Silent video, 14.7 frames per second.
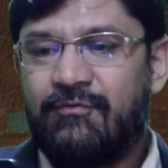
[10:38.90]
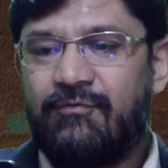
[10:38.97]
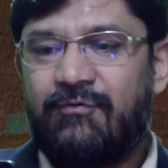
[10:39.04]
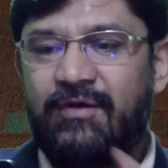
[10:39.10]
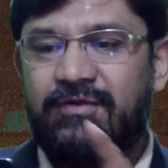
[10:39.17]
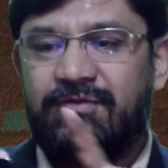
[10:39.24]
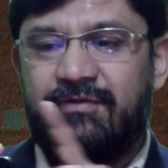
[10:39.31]

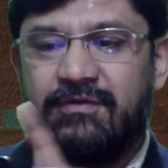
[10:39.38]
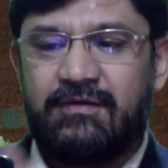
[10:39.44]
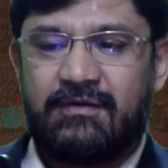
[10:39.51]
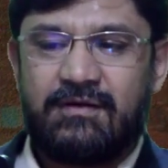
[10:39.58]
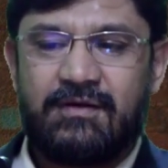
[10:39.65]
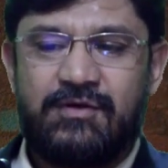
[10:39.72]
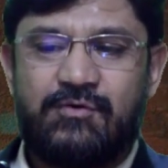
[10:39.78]
with
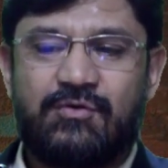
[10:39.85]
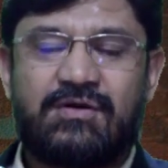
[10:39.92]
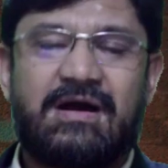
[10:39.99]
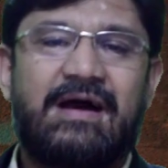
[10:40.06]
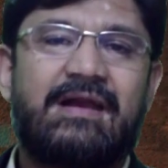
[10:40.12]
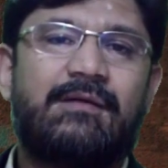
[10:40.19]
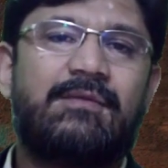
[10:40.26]
your
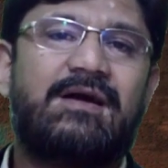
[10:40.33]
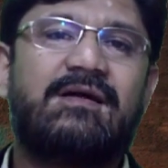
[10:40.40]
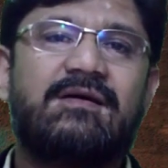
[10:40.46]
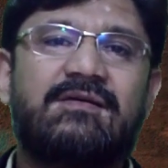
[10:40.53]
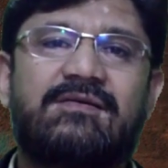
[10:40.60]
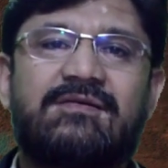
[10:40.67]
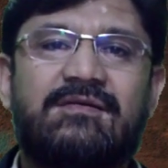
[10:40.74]

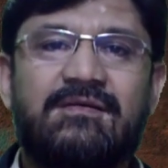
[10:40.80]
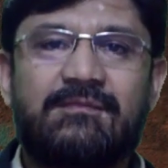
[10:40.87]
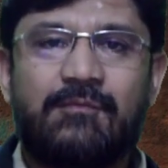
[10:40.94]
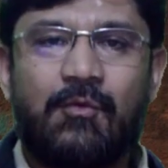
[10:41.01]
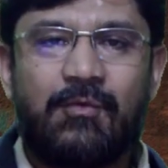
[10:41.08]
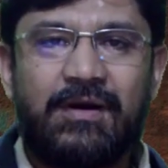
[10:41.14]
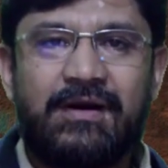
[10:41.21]
kinematics,
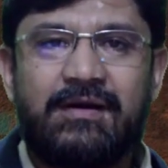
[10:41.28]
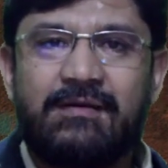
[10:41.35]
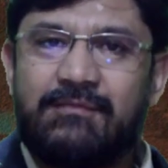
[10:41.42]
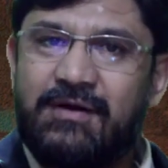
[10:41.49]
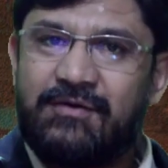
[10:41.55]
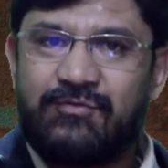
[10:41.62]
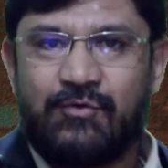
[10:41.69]

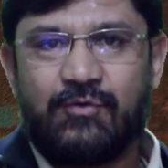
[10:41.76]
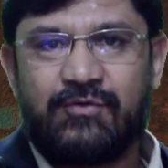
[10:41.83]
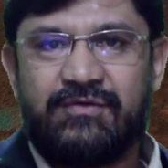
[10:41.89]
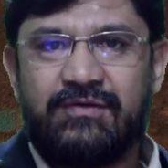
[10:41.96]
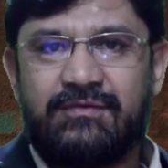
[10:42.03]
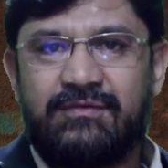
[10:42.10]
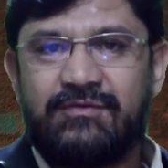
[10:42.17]
momentum, and
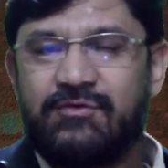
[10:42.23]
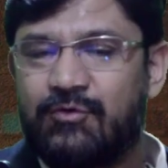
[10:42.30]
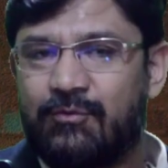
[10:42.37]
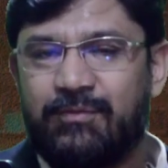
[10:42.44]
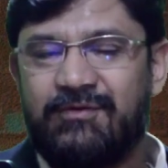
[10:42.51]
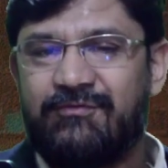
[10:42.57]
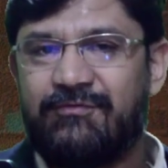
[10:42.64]
forces. So
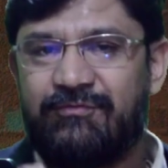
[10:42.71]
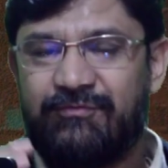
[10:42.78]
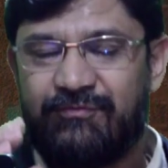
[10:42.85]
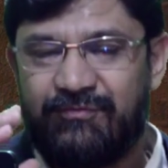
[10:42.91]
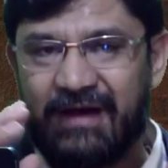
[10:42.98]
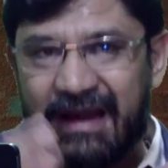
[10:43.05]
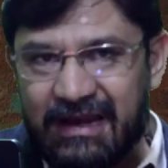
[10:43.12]
be
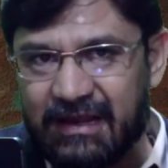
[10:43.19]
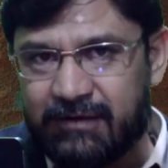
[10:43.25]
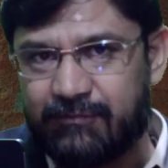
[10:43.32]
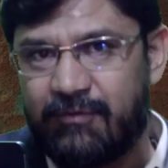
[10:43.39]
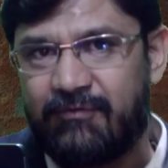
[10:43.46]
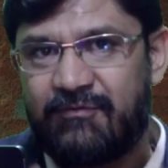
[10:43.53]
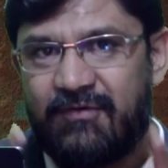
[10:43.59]
well
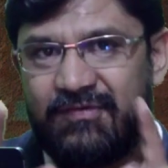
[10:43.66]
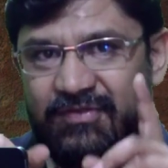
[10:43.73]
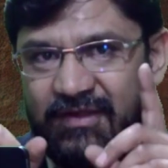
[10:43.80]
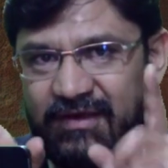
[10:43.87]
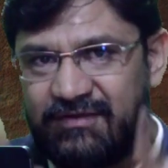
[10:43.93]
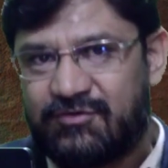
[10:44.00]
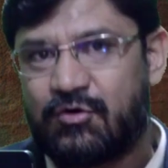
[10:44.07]
equipped with
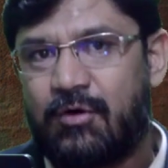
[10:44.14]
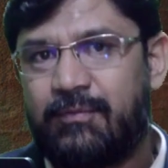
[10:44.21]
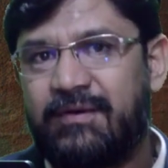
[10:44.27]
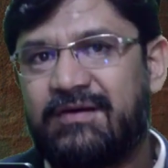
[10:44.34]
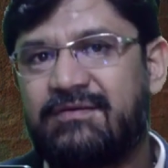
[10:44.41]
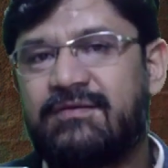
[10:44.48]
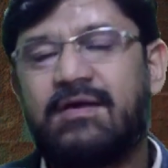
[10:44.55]
these
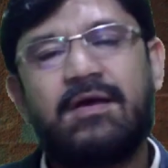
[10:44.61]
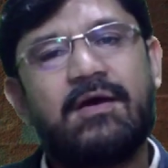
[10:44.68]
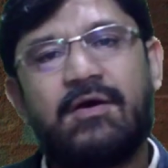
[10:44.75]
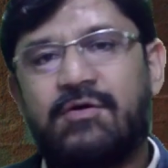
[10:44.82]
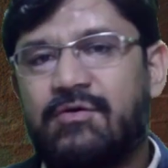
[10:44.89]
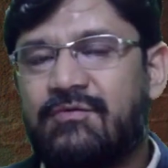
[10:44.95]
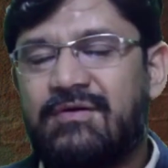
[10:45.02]
topics.
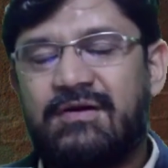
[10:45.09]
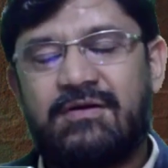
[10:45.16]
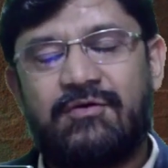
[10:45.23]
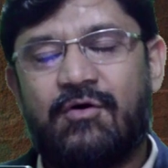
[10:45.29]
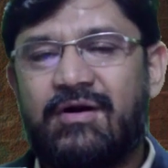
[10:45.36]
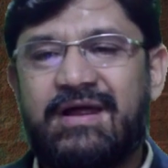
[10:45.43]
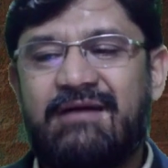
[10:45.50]
You will
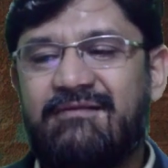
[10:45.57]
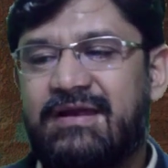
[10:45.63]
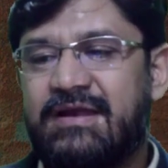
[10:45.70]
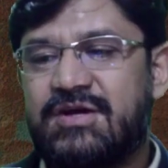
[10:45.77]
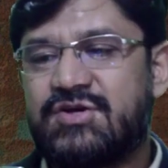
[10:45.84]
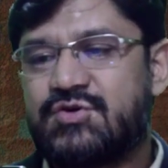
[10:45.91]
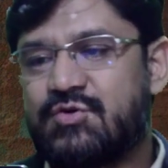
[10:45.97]
not have
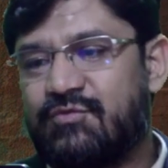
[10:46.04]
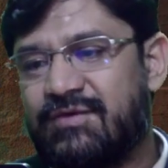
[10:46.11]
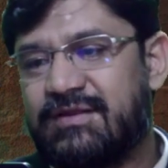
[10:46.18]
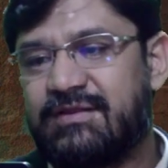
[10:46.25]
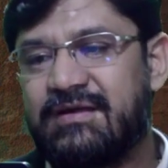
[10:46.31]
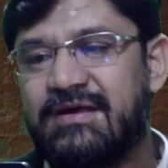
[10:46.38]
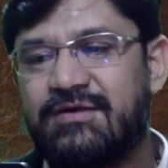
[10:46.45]
any issue
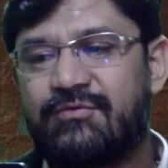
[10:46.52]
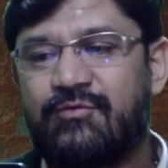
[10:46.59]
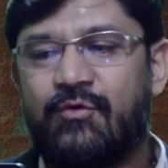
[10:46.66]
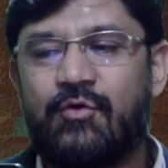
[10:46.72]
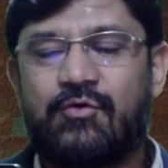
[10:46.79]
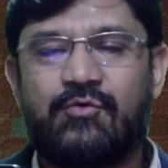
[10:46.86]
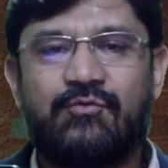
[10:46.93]
with these
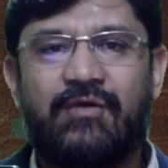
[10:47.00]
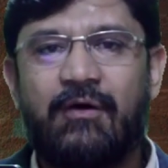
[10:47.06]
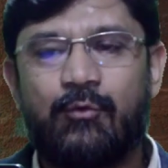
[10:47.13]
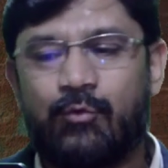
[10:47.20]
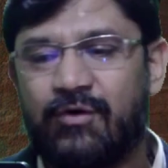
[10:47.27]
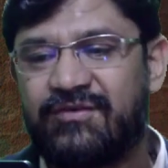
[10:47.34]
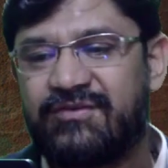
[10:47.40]
4 to
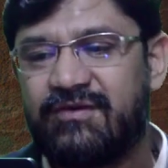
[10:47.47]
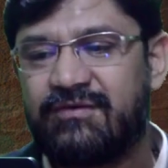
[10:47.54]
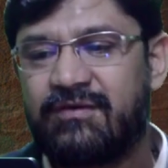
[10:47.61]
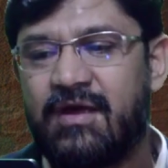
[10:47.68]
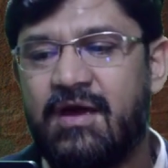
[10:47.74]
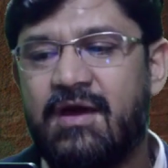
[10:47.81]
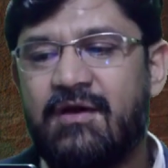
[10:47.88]
5 questions,
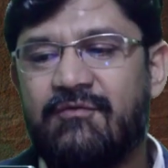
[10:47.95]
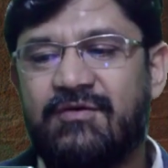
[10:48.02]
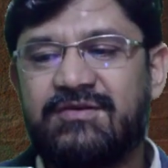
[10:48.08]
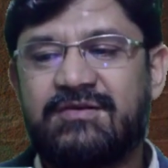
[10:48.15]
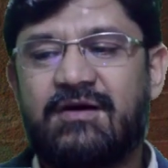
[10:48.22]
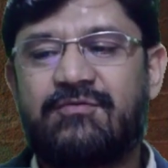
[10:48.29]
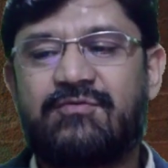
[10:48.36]

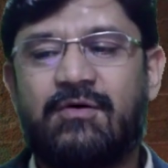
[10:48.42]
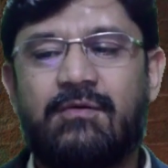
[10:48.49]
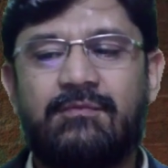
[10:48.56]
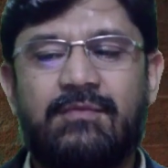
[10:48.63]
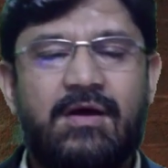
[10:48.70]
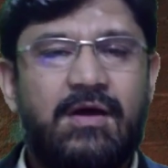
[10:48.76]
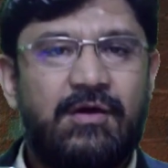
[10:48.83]
which are
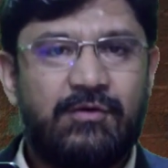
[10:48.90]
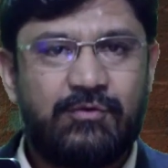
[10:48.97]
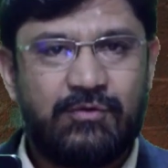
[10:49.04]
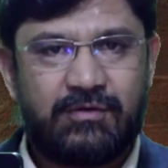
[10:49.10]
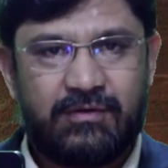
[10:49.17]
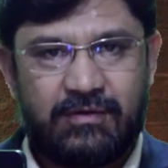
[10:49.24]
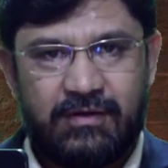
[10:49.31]
from
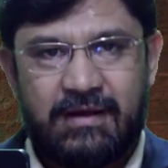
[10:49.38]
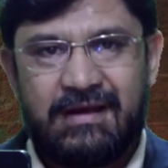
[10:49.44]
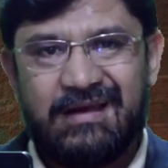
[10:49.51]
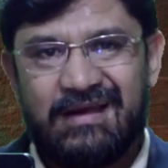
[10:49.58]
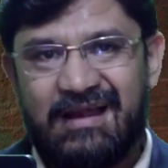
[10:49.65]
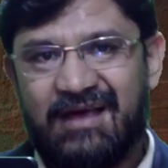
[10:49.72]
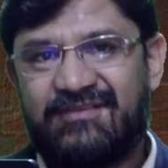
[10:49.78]
your
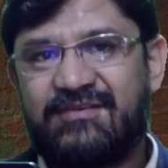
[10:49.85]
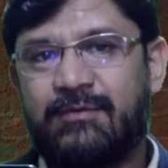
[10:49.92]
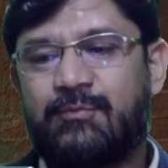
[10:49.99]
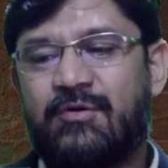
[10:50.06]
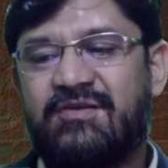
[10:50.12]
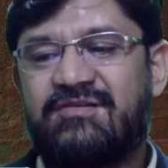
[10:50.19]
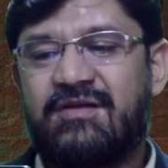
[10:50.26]
elastic
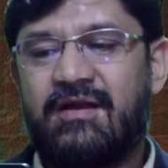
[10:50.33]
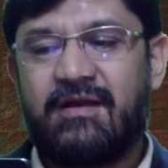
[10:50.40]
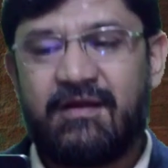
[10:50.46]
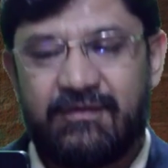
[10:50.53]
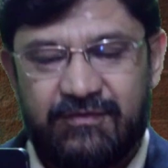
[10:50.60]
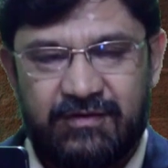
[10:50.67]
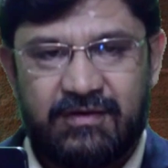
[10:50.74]
potential
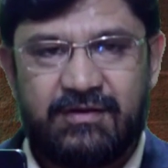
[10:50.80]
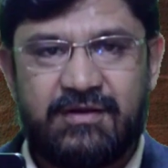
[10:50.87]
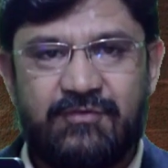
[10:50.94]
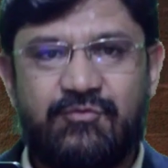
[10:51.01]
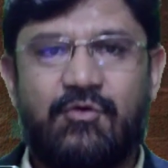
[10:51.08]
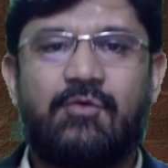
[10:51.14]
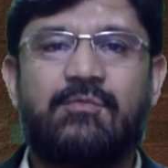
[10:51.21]
energy,
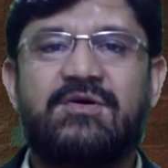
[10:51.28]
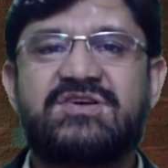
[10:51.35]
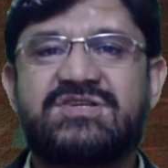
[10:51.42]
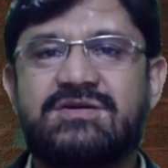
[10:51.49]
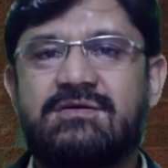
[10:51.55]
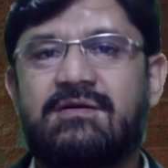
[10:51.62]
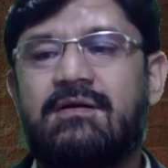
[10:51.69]

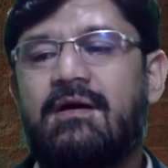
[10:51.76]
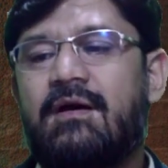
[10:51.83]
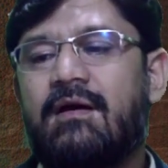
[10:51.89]
deformation,